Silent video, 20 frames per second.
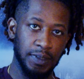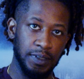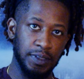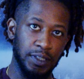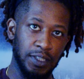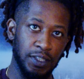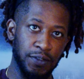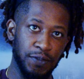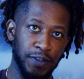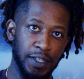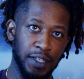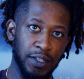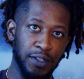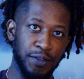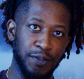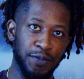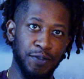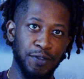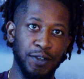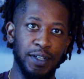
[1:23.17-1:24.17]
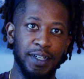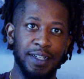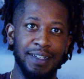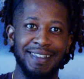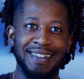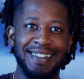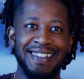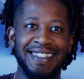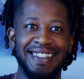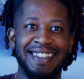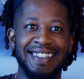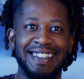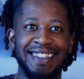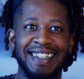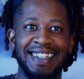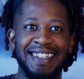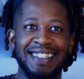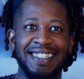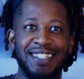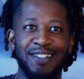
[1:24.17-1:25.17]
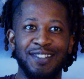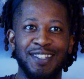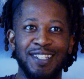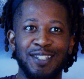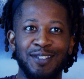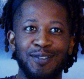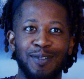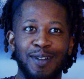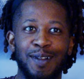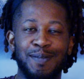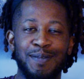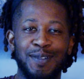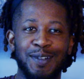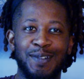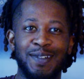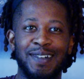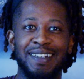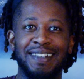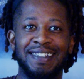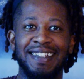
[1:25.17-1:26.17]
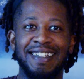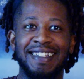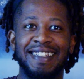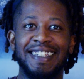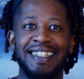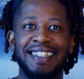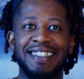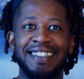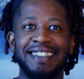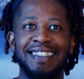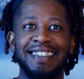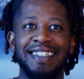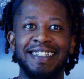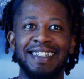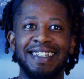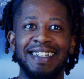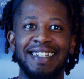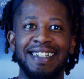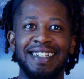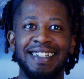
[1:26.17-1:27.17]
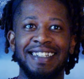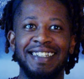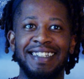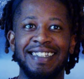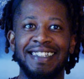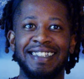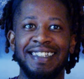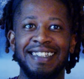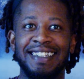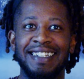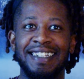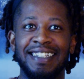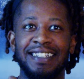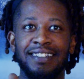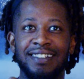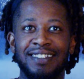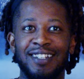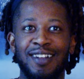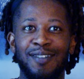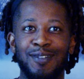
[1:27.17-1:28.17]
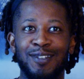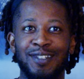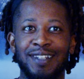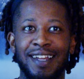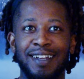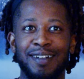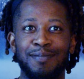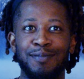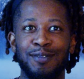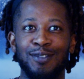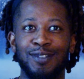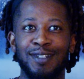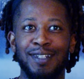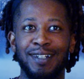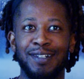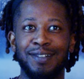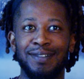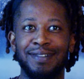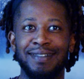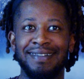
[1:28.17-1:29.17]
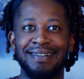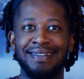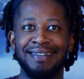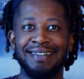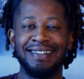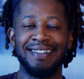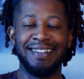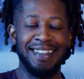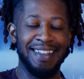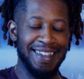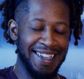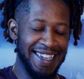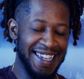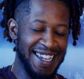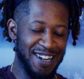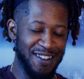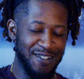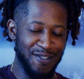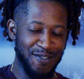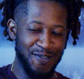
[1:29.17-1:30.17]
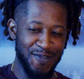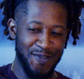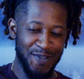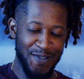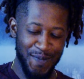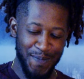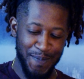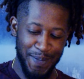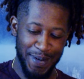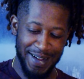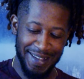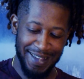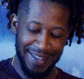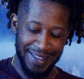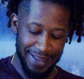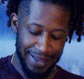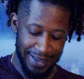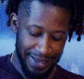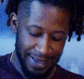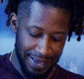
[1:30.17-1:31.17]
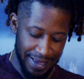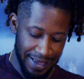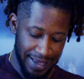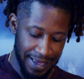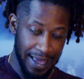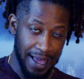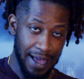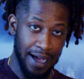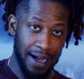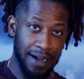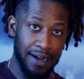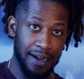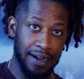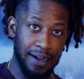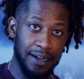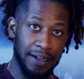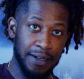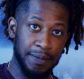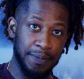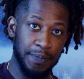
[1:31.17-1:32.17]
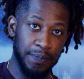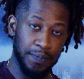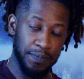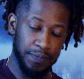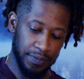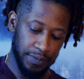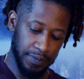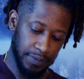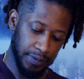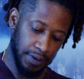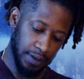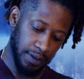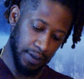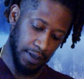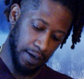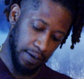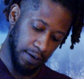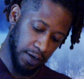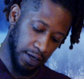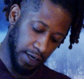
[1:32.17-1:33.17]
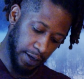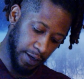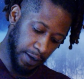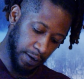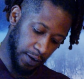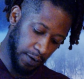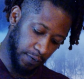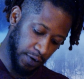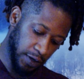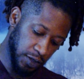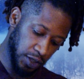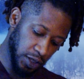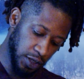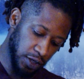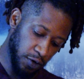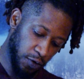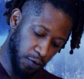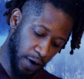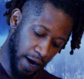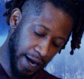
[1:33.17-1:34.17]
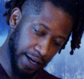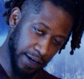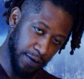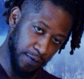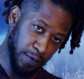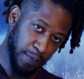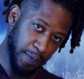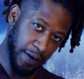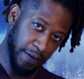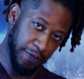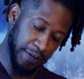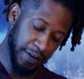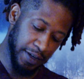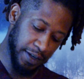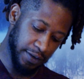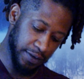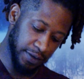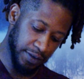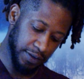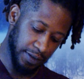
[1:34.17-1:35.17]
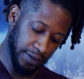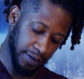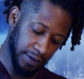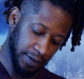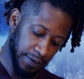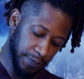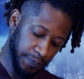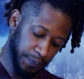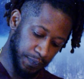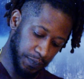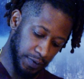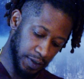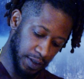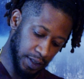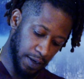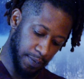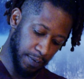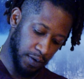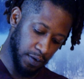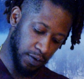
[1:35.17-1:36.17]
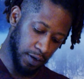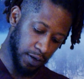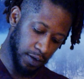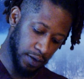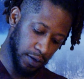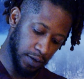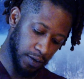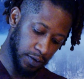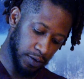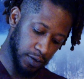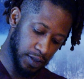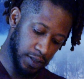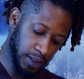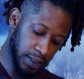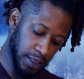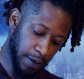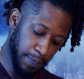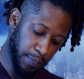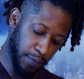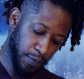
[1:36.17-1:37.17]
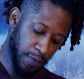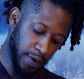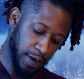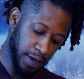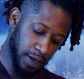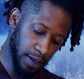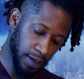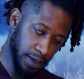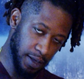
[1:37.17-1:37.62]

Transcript: this finger in front is, so this is what I'm doing, essentially. It looks almost like a moose knuckle. Anywho, but I'm gonna continue to crack it with my fingers, and I'm gonna separate.